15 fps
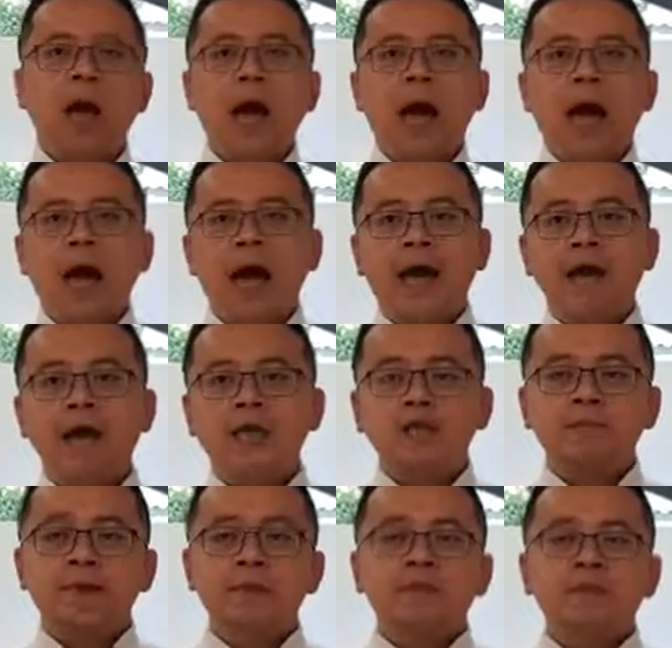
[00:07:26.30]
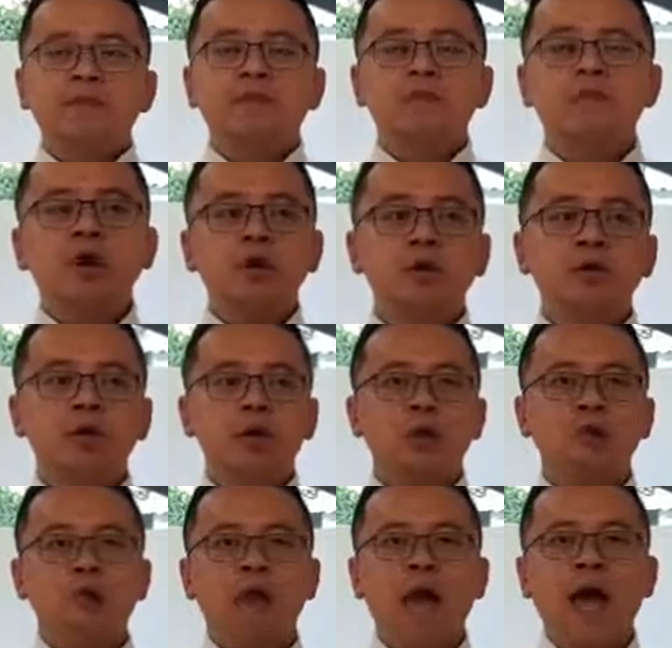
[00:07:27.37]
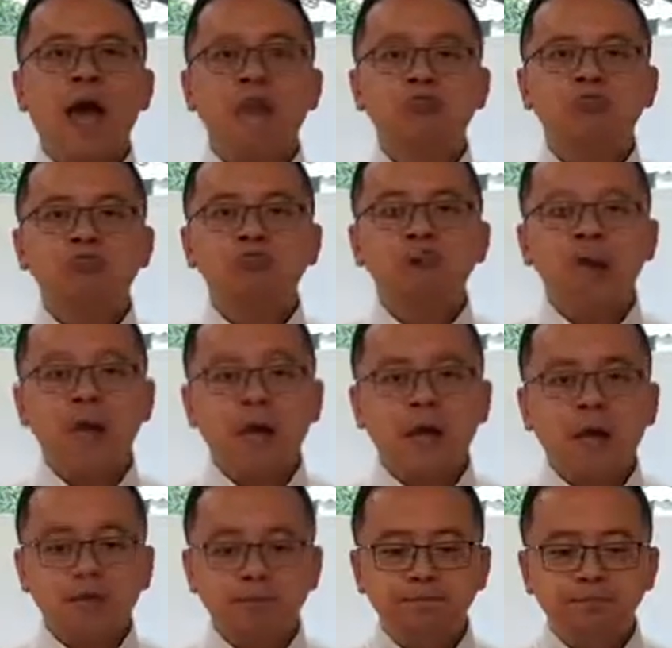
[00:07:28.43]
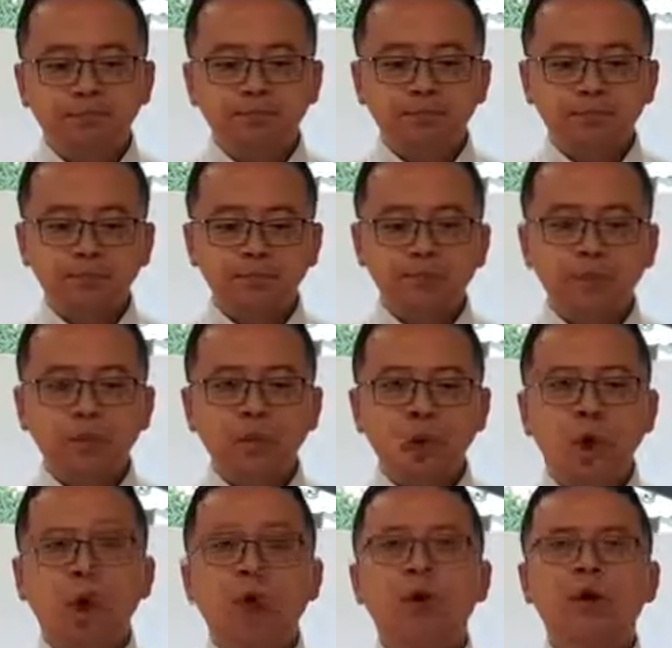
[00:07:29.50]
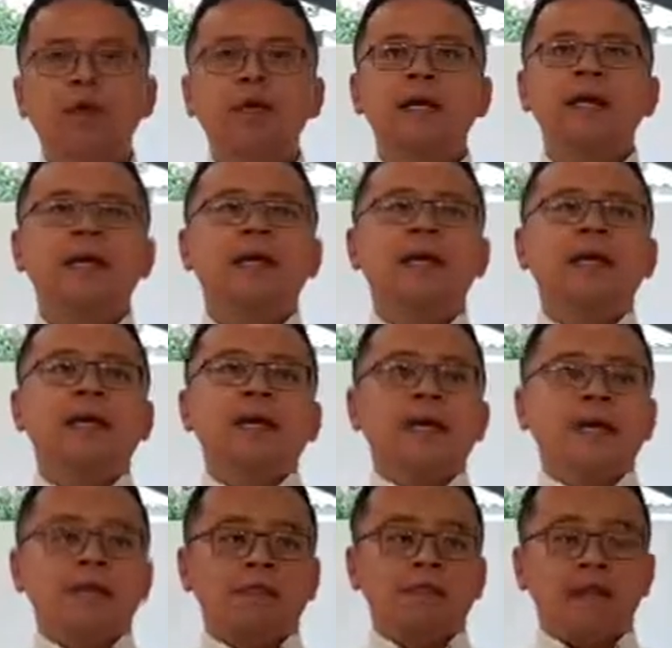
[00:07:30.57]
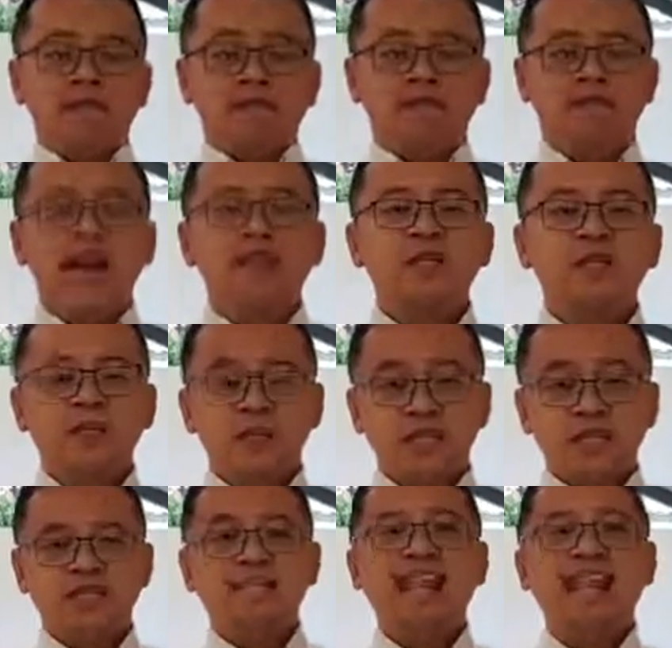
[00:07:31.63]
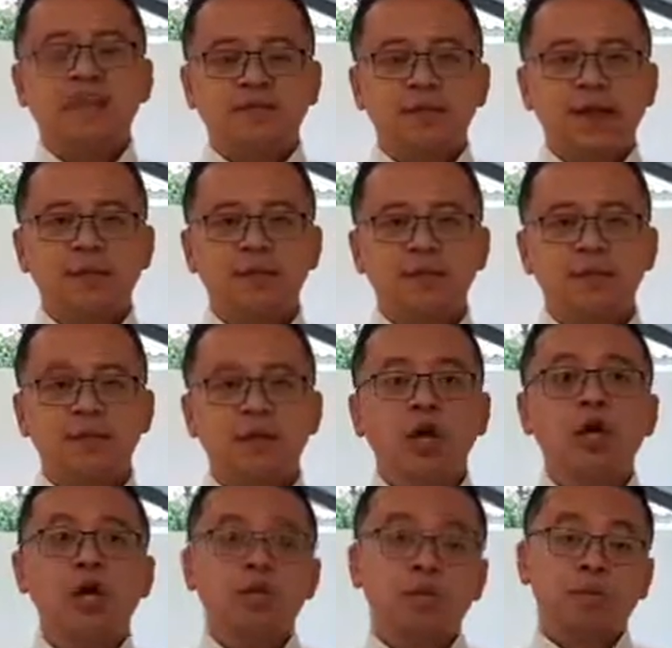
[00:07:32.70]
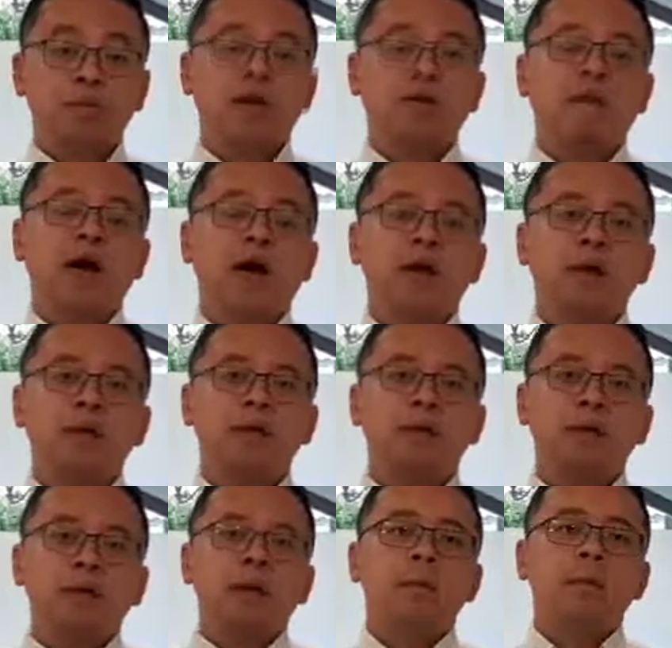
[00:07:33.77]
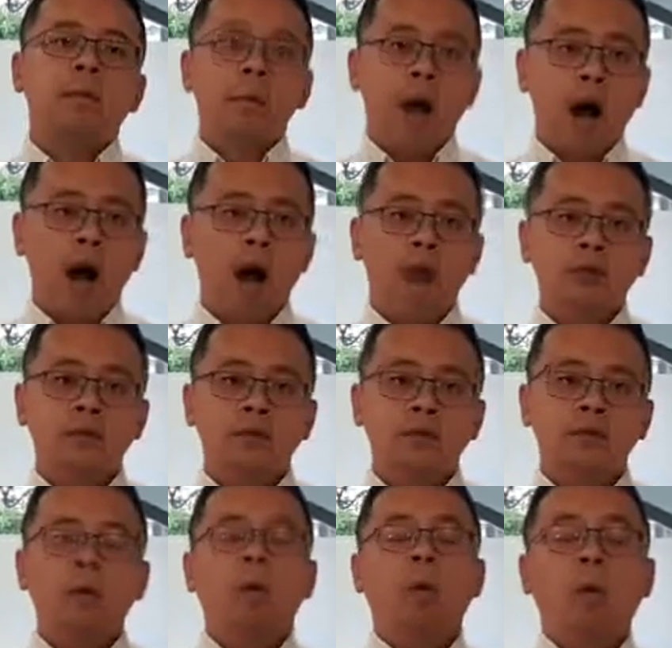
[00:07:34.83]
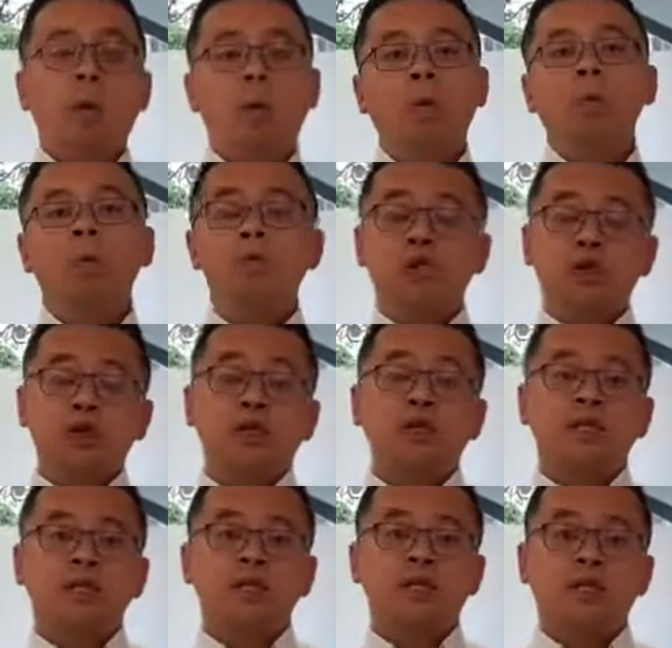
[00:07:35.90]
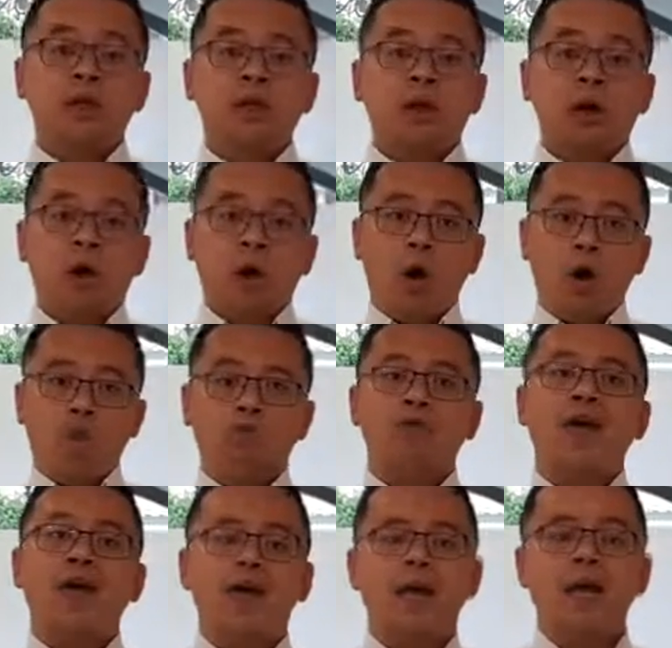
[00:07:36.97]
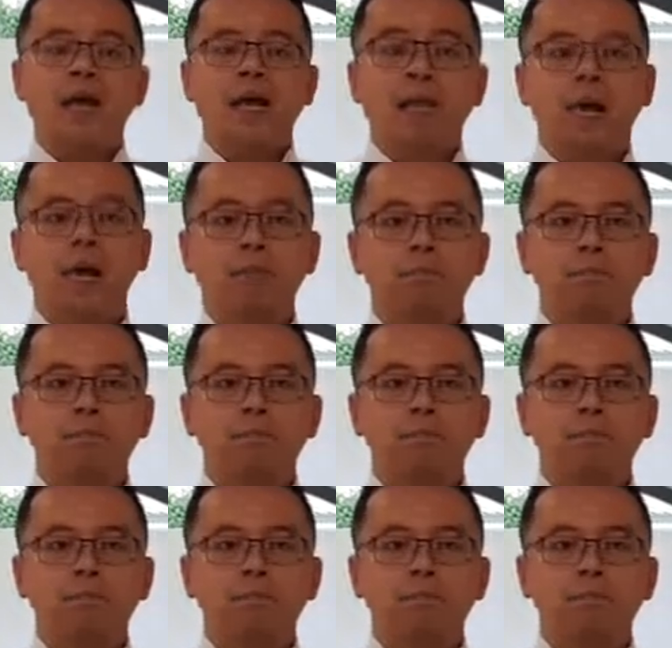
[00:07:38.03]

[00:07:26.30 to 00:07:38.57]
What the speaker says: And especially for those who perhaps rely on their investments and savings to provide part or the majority of their income.